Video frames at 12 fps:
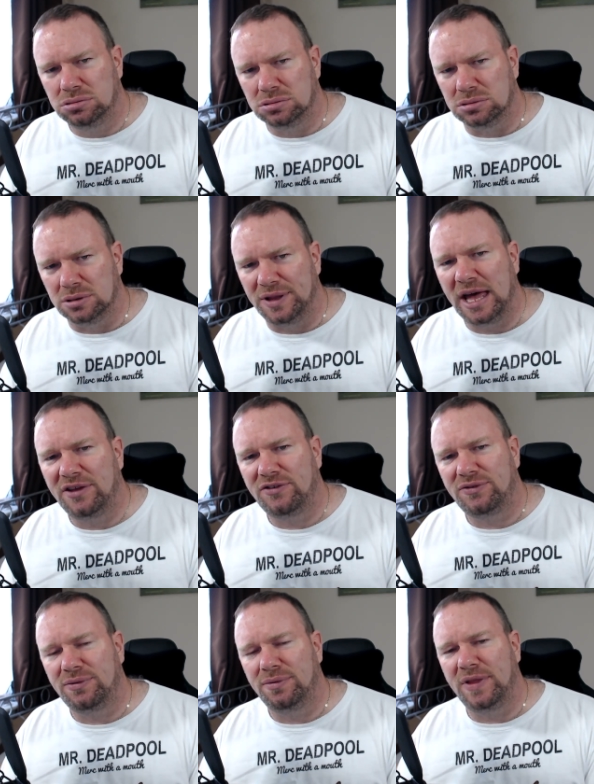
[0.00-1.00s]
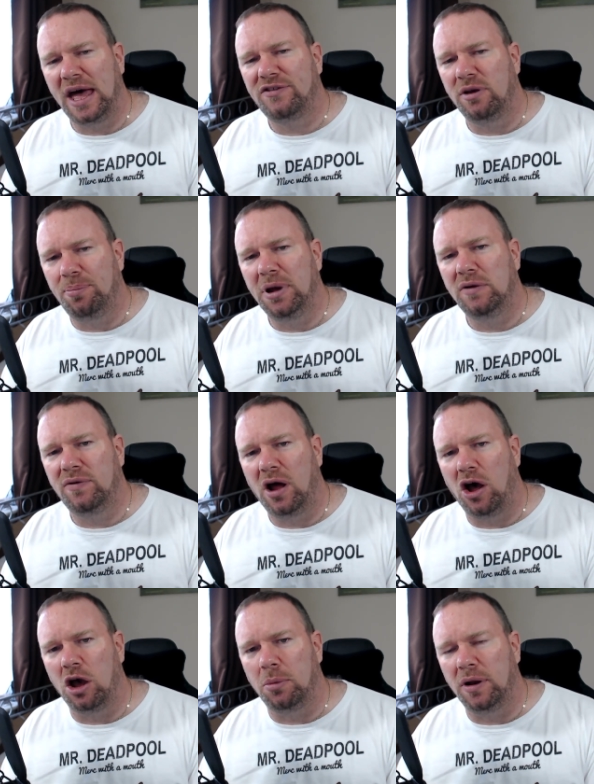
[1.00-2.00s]
Oh, that's a bit of
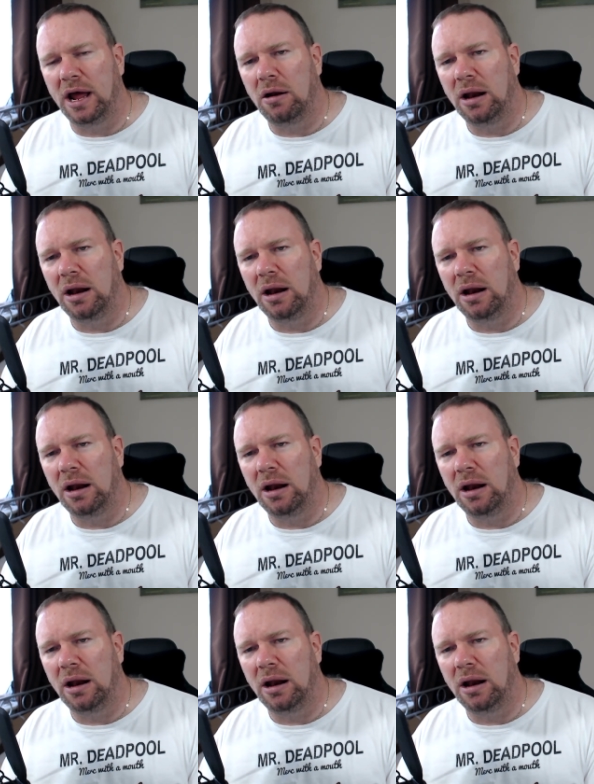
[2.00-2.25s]
an eye-opener.